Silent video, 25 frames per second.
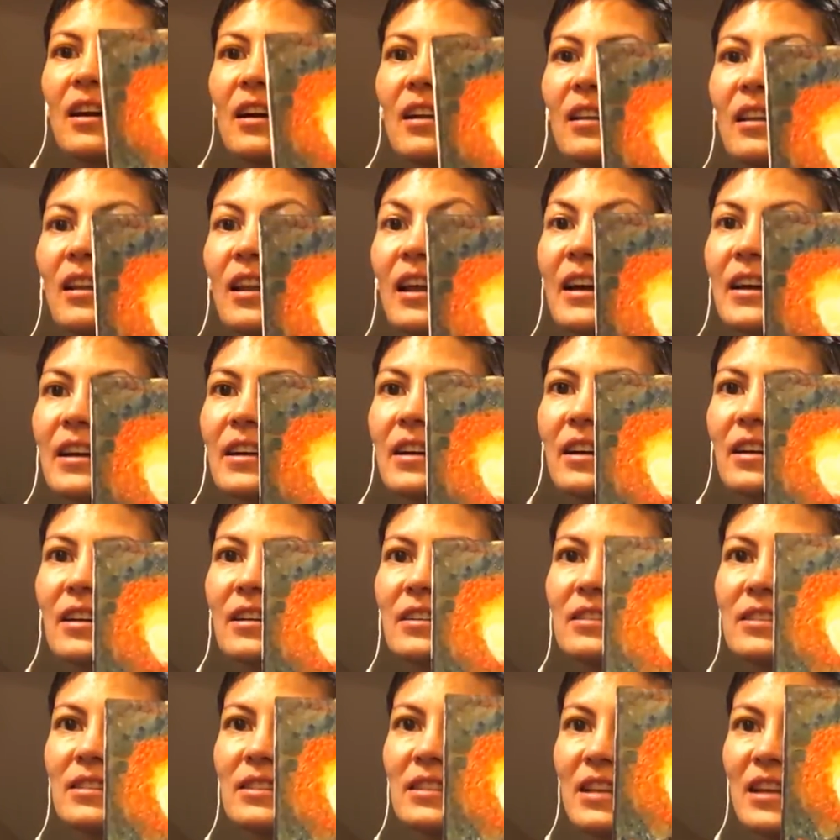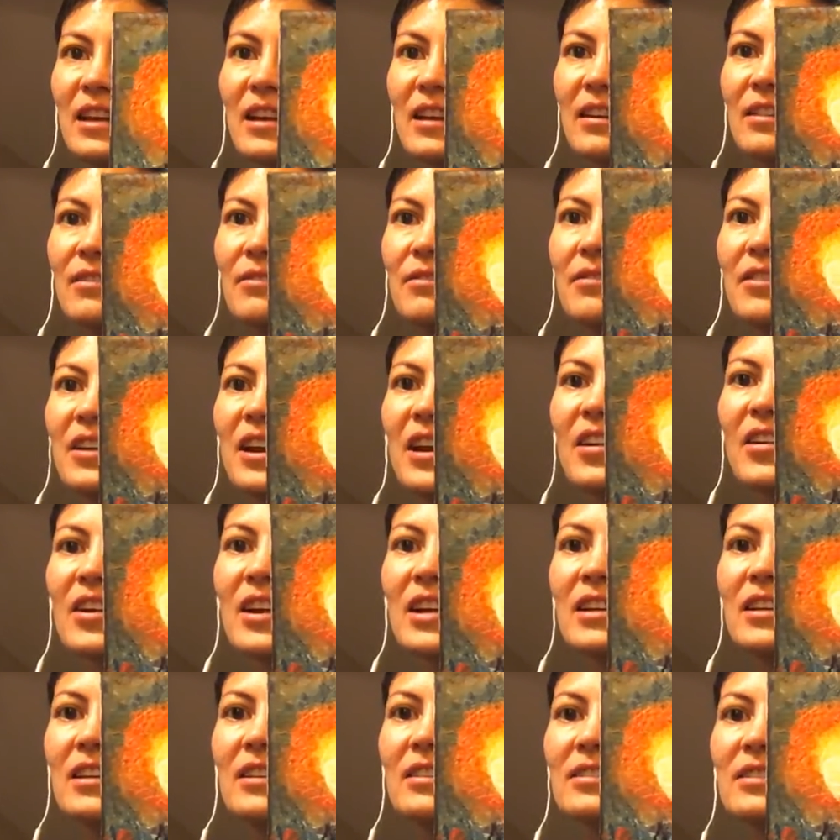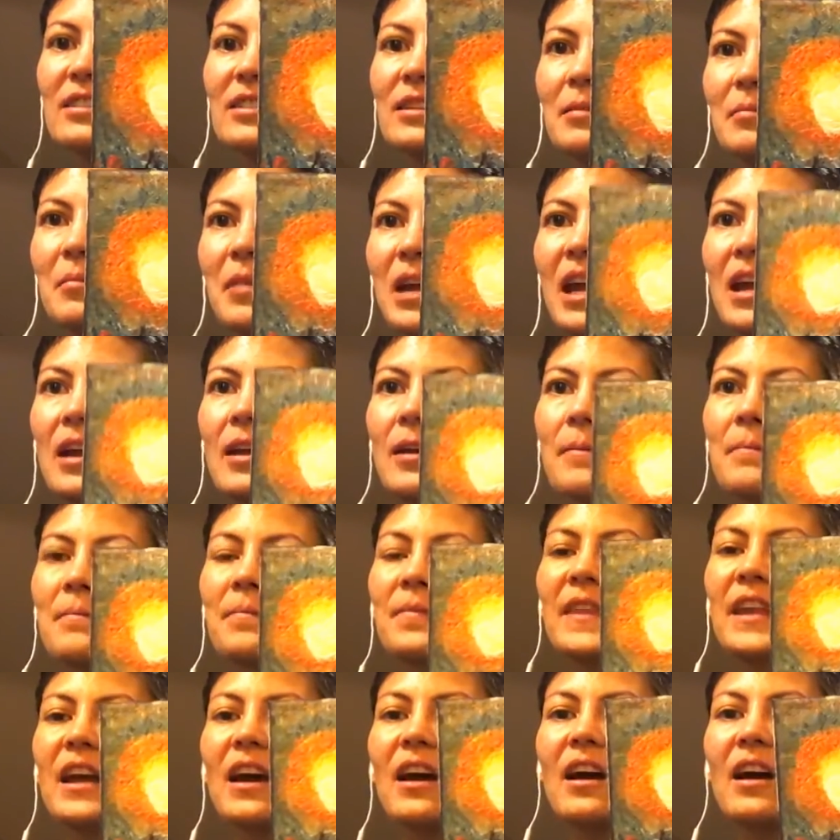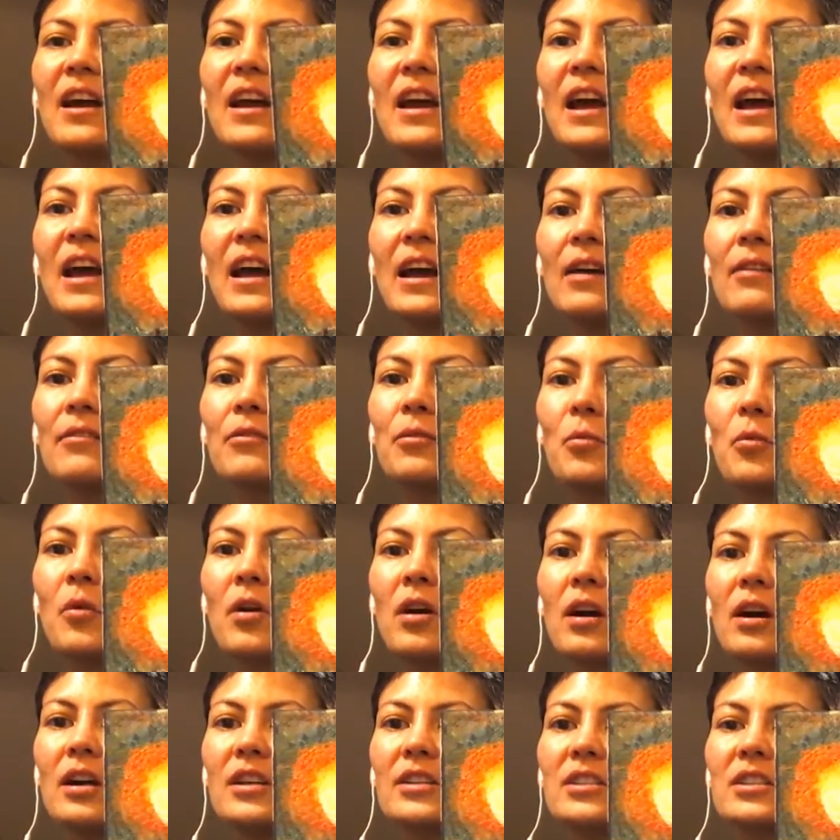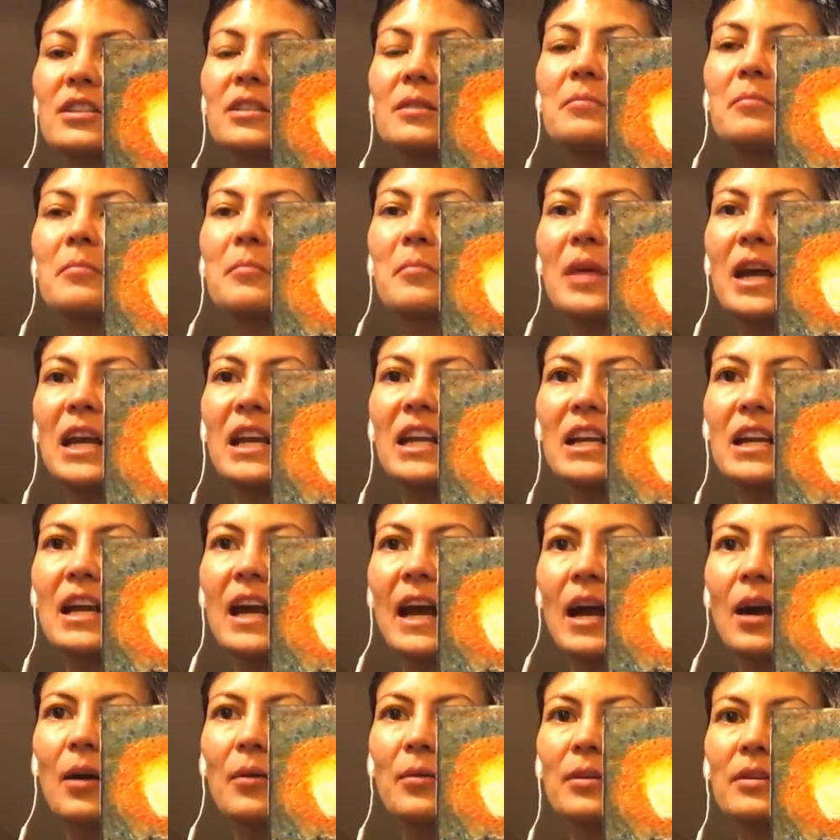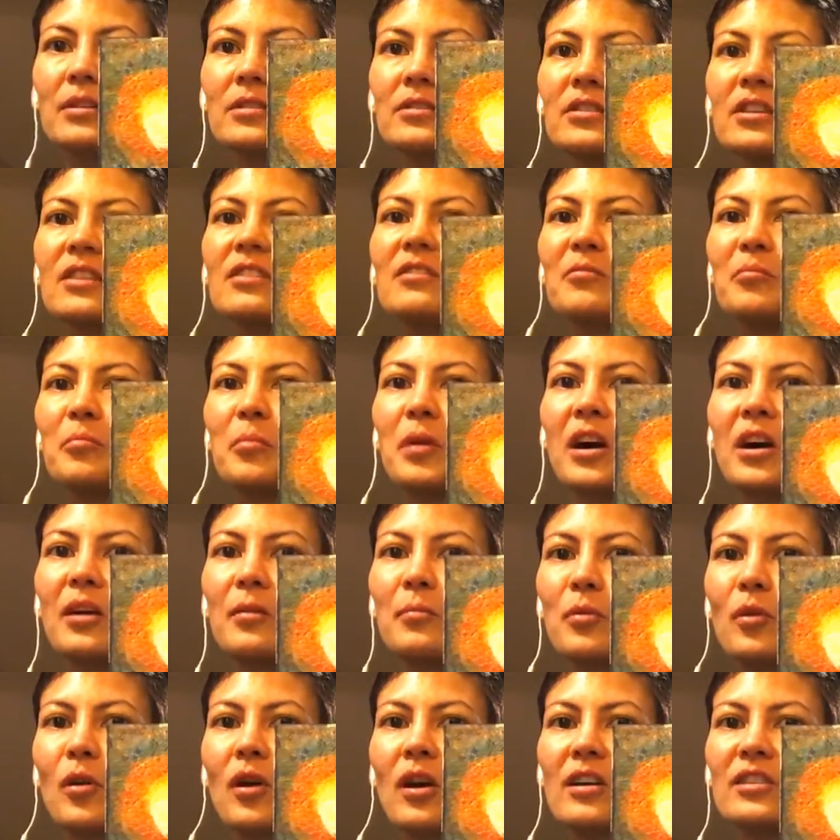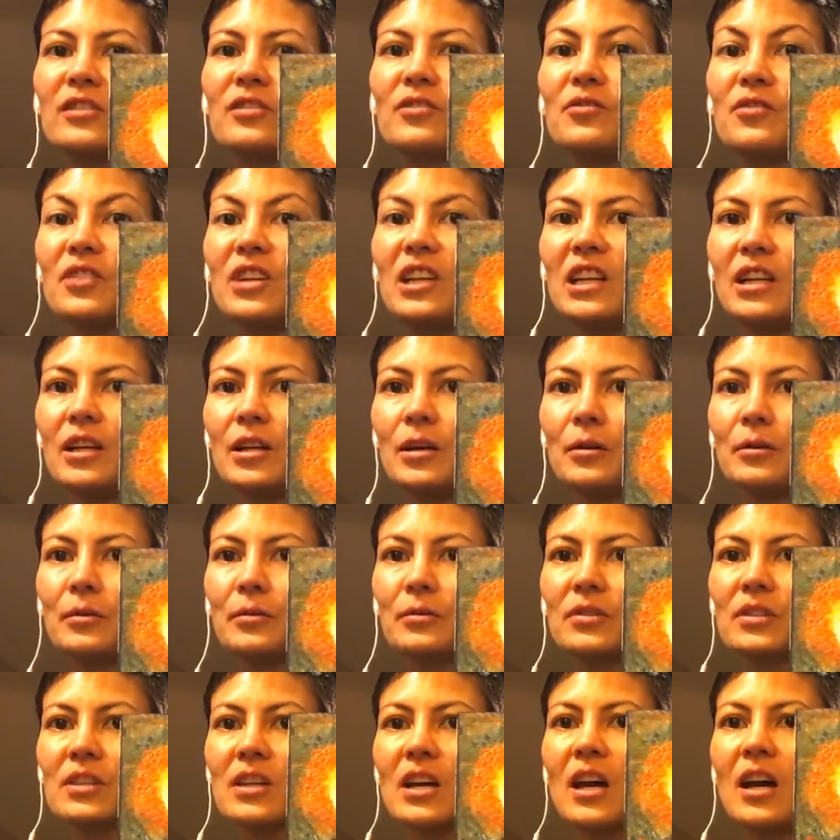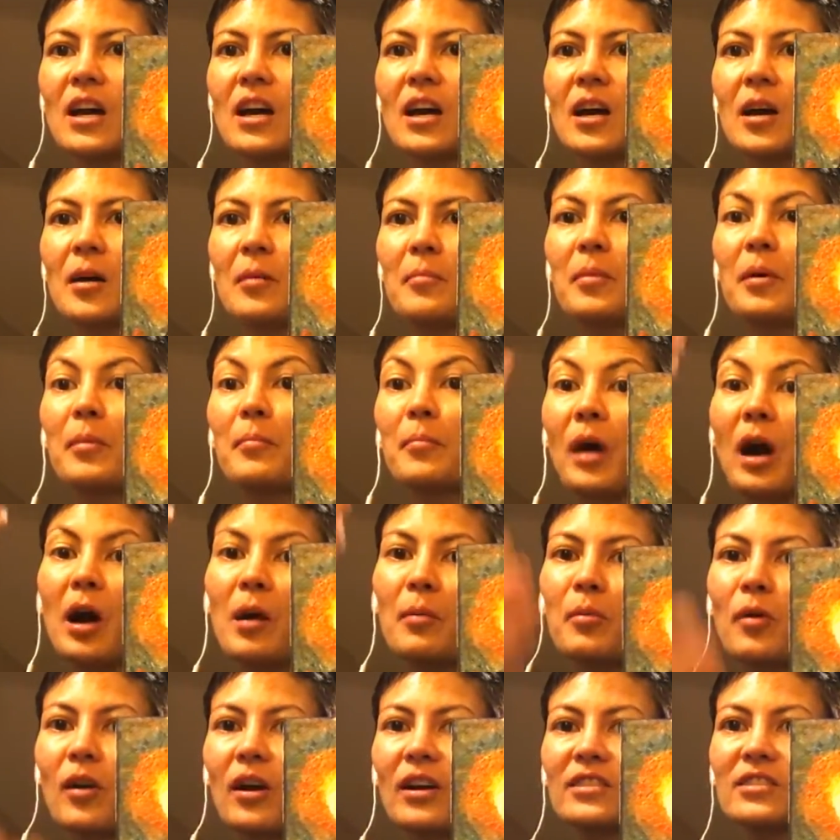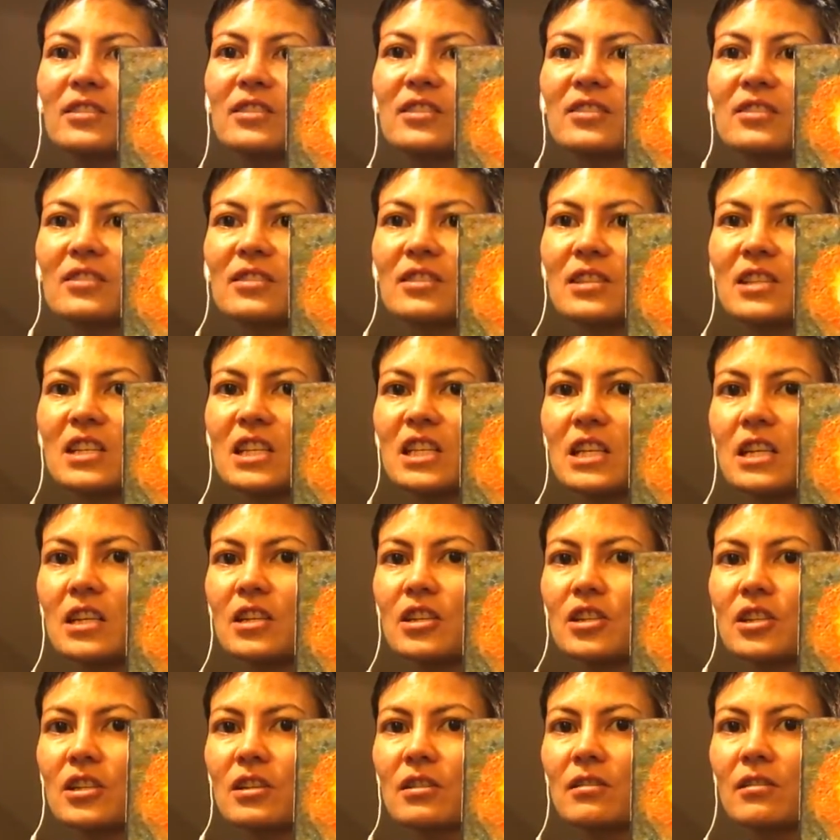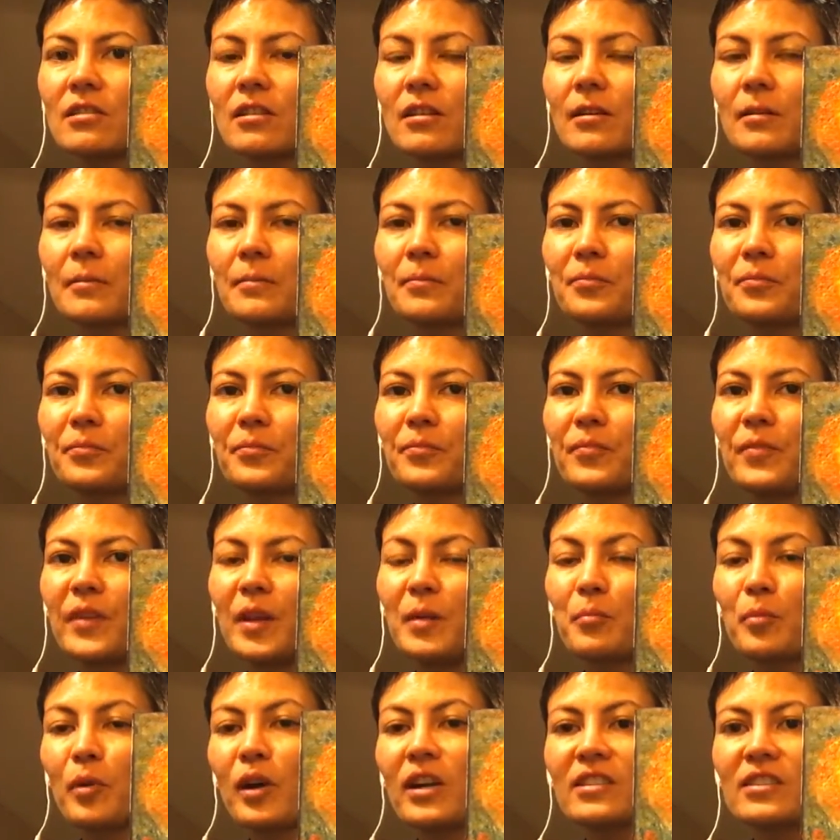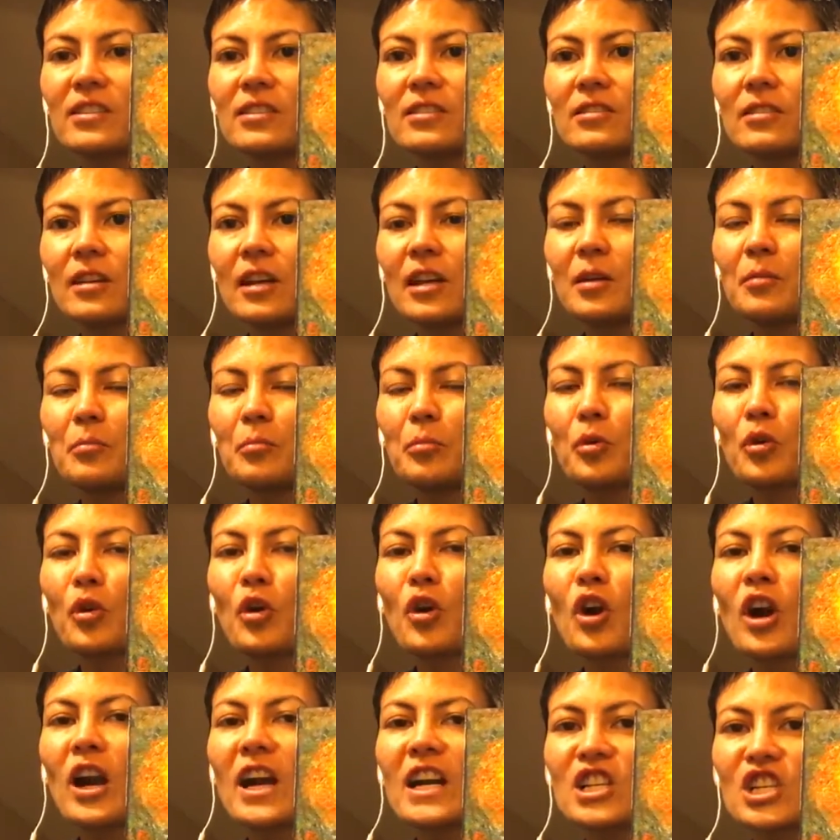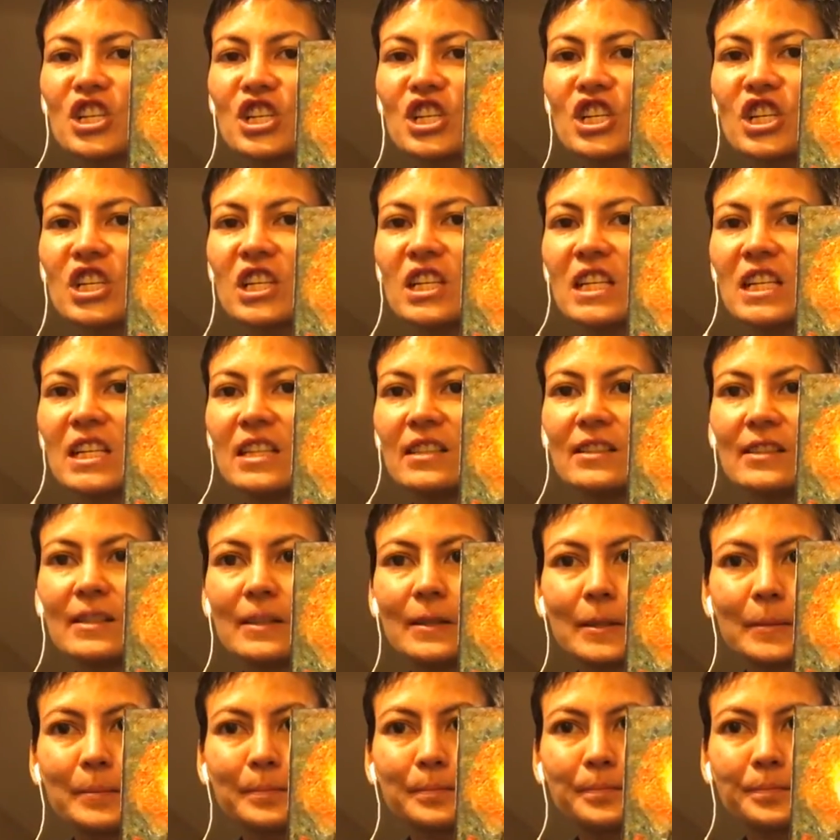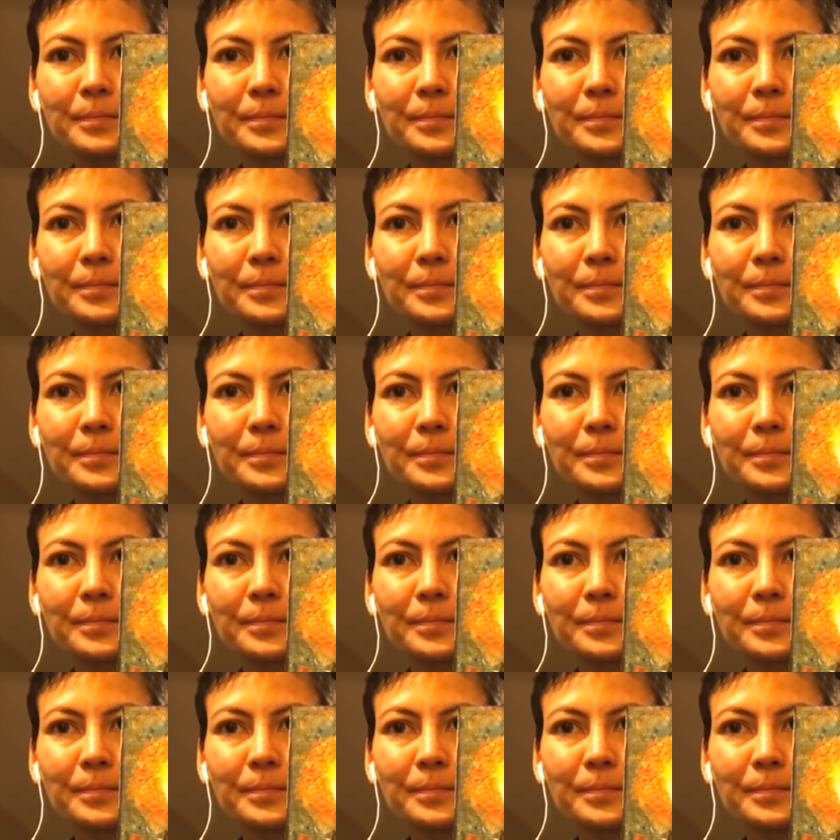Like I said, very easy to make. I have watched many hours of Bob Ross videos, but Bob Ross doesn't teach impressionism.